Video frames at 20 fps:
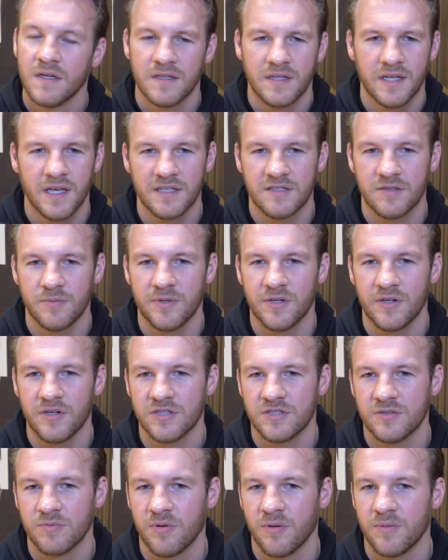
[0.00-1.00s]
Yeah, to be
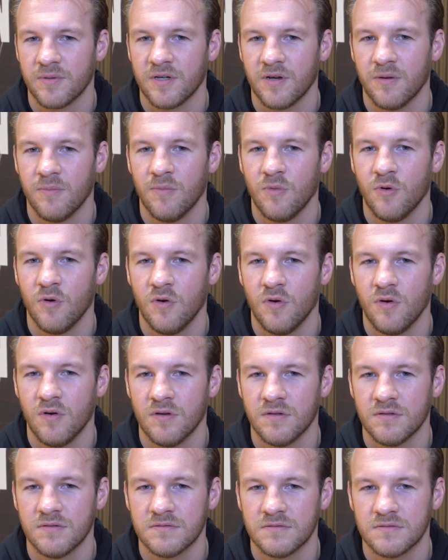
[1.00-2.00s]
honest, I probably got
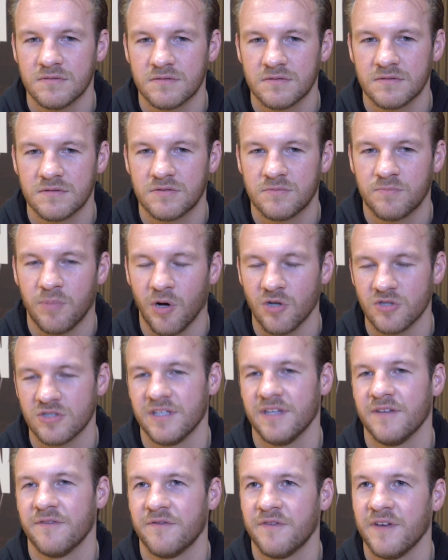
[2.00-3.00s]
more
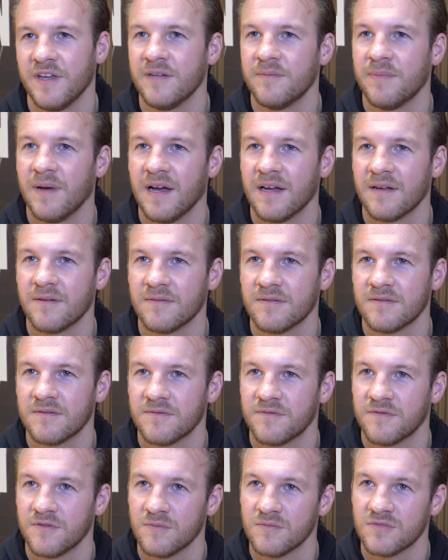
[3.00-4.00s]
positive feedback
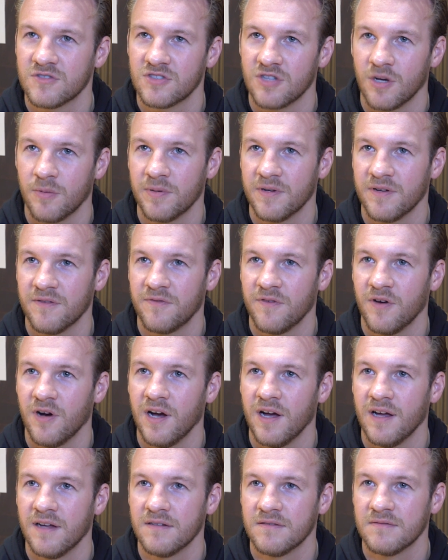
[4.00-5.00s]
from stopping a
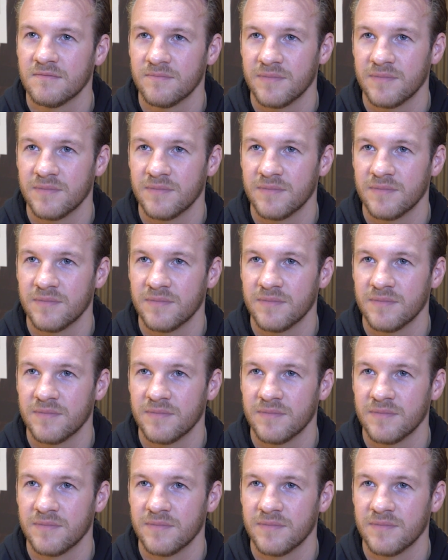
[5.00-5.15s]
fight.